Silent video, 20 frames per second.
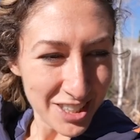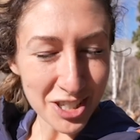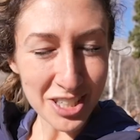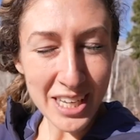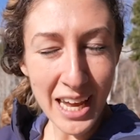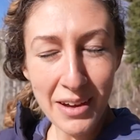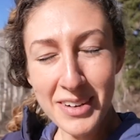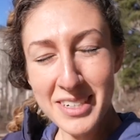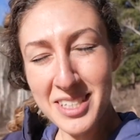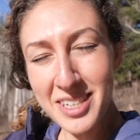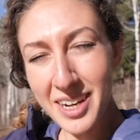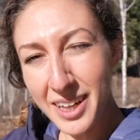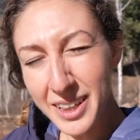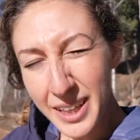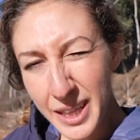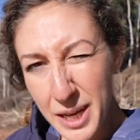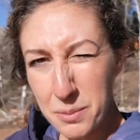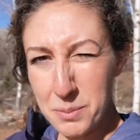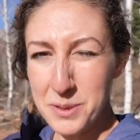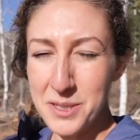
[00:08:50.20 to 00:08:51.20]
just gave us a
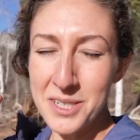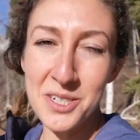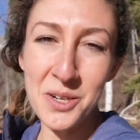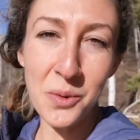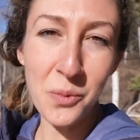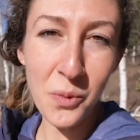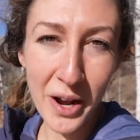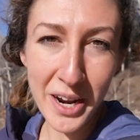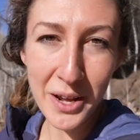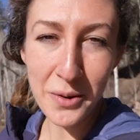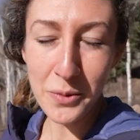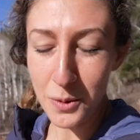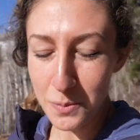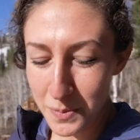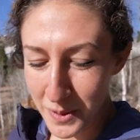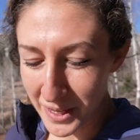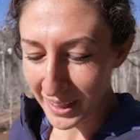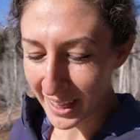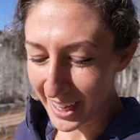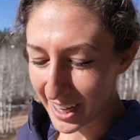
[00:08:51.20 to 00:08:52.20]
glimpse into what it will
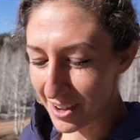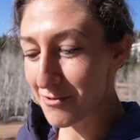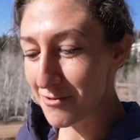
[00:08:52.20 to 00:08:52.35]
be like